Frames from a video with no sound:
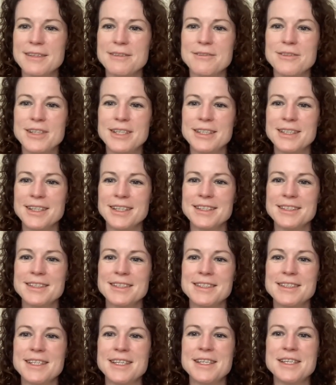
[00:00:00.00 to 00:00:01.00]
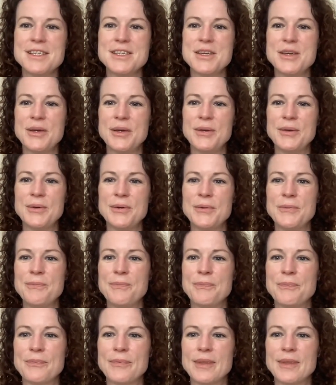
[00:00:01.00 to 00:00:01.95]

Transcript: Really nice to see you.